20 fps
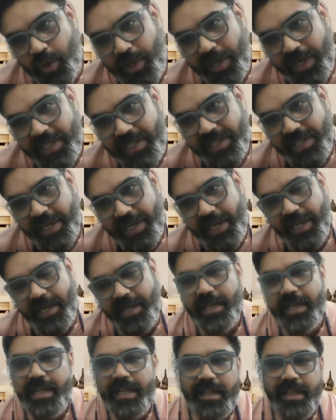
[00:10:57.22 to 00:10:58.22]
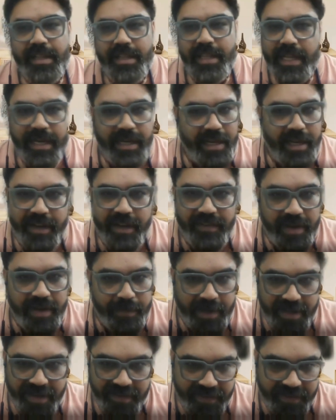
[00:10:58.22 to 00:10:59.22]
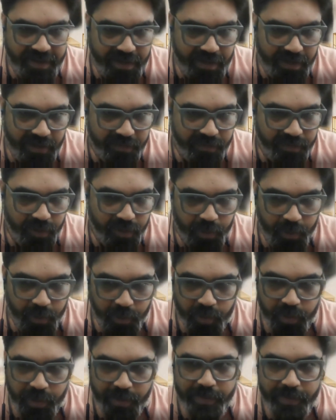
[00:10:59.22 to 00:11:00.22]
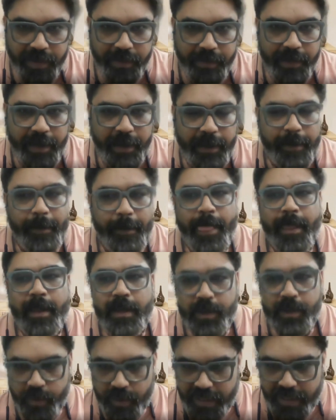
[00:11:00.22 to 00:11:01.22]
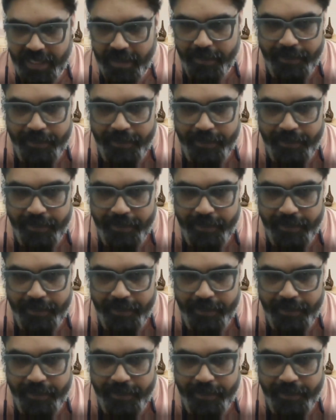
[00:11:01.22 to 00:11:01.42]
distant, then it will be difficult for you to implement. So that